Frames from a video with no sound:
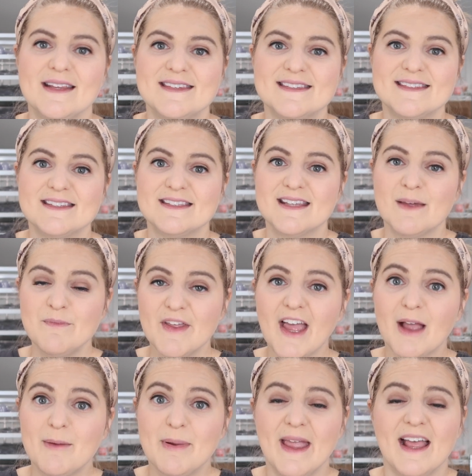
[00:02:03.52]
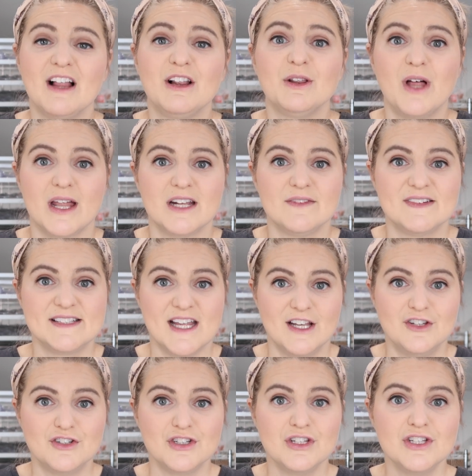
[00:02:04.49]
it's something I pay a lot of
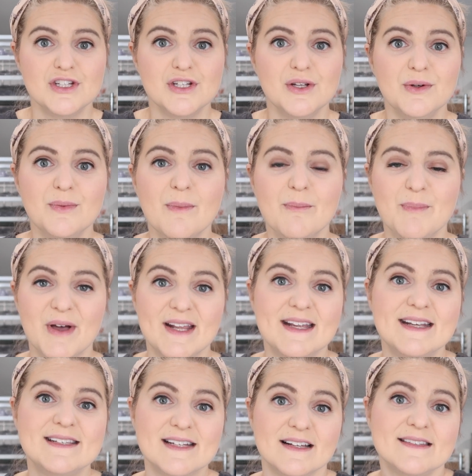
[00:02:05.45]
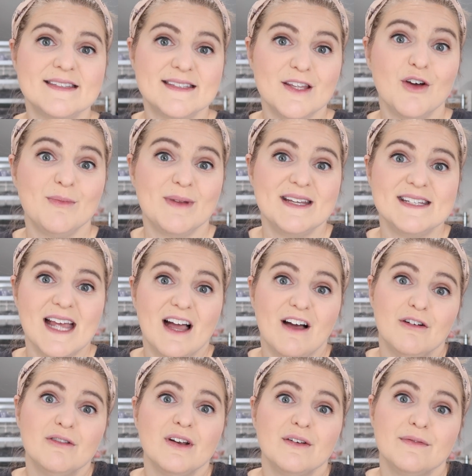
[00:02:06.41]
attention to, but it does slow me
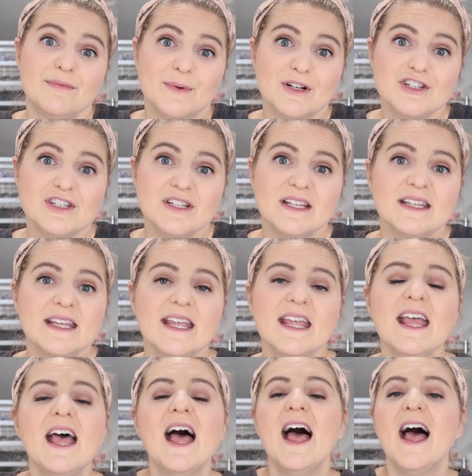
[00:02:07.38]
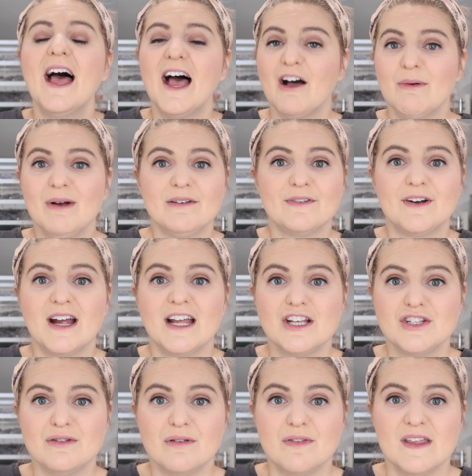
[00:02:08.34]
down, unfortunately. However, I
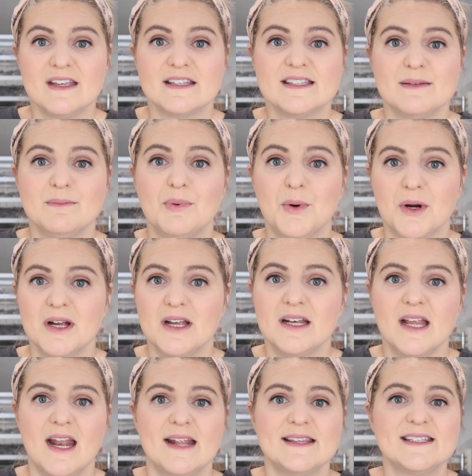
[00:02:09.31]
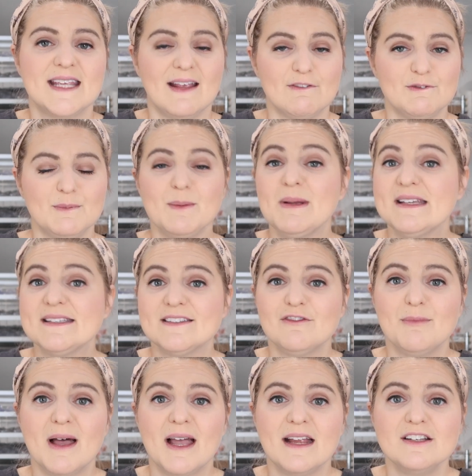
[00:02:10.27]
do think it's important, and it gives me peace
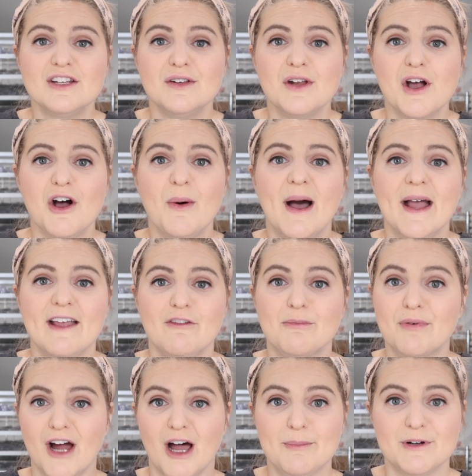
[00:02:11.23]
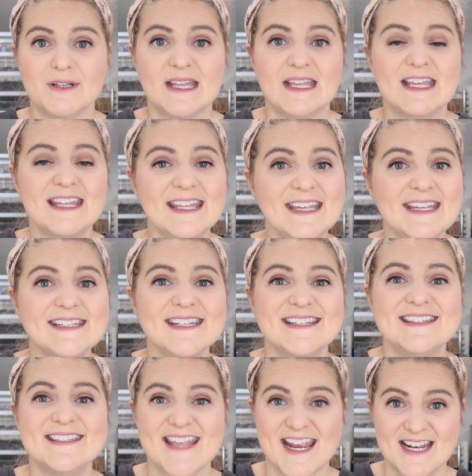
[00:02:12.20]
of mind to know I have properly cleaned
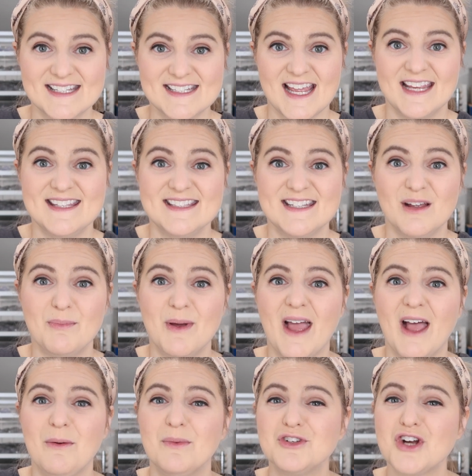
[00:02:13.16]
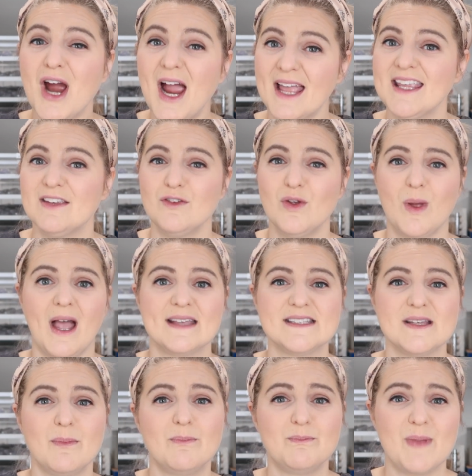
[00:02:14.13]
and sanitized it, but I will try and give you guys
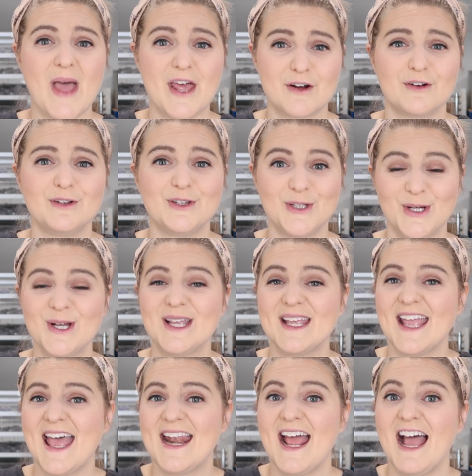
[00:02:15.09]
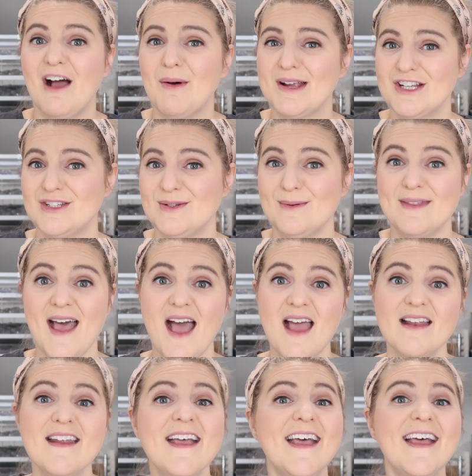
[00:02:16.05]
a better look at how I do
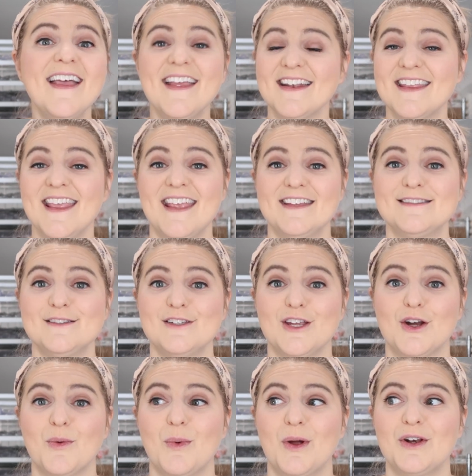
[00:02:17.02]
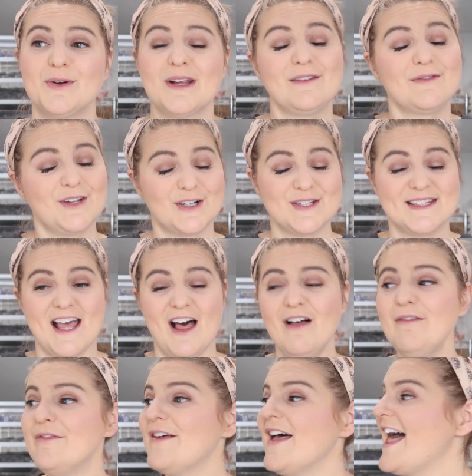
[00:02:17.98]
that in case you're wondering for
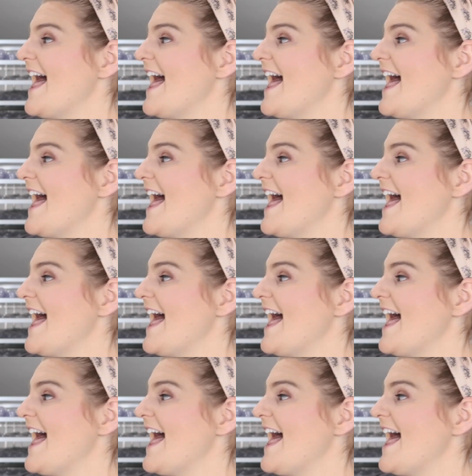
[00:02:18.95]
yourself.